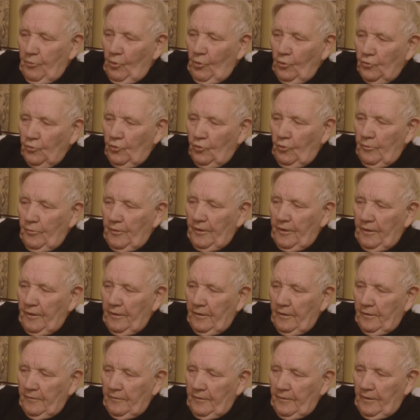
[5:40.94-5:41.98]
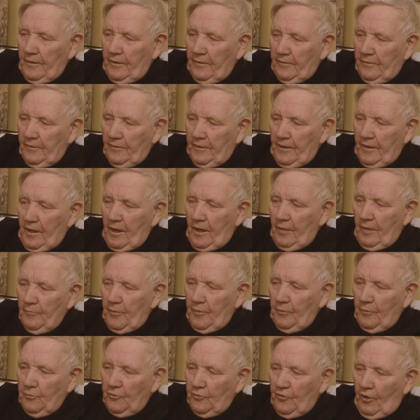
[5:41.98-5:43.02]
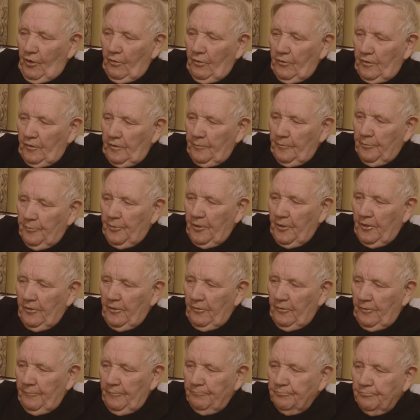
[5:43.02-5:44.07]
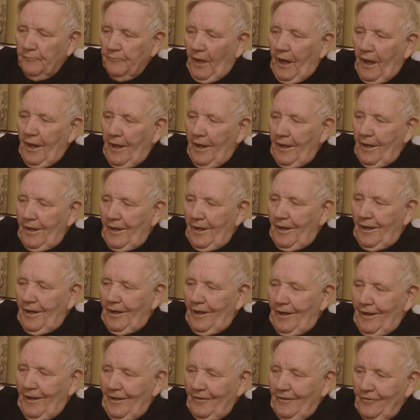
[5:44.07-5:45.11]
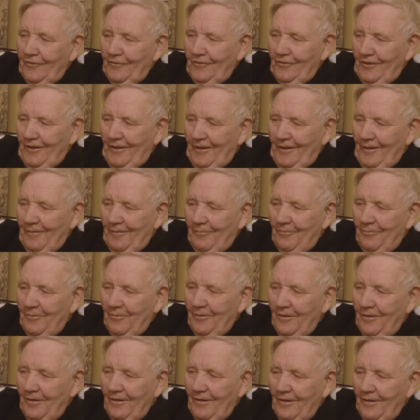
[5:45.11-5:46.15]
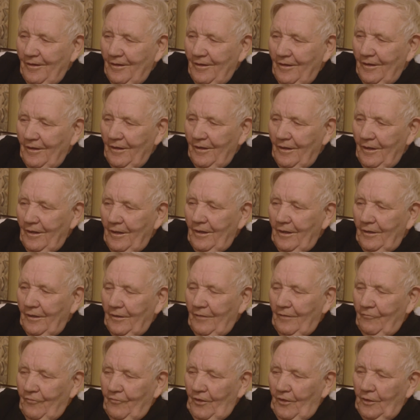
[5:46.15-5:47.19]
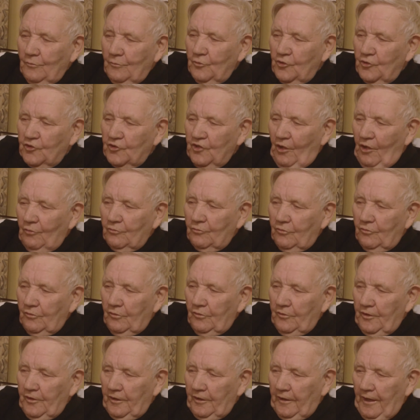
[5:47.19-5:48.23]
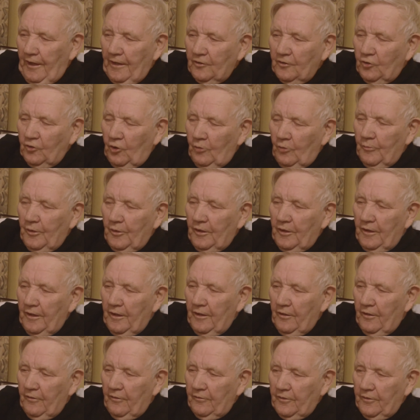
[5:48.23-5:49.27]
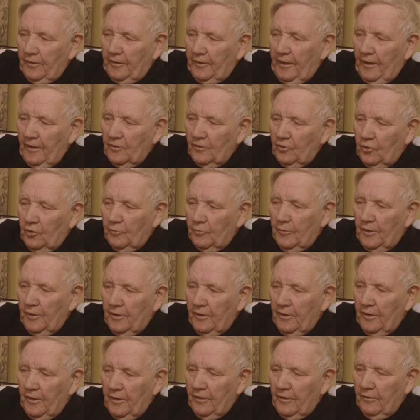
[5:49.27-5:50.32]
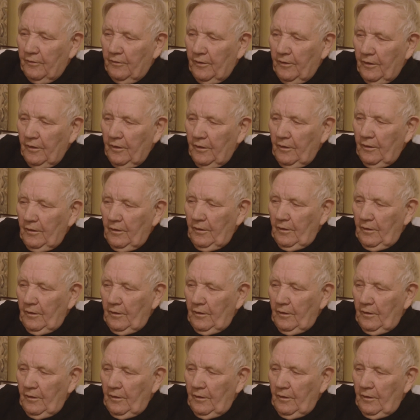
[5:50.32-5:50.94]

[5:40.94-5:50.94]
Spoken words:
boat coming in and the army were down on the pier. And the fellow was shouting, "You can't come in here, you can't come in here."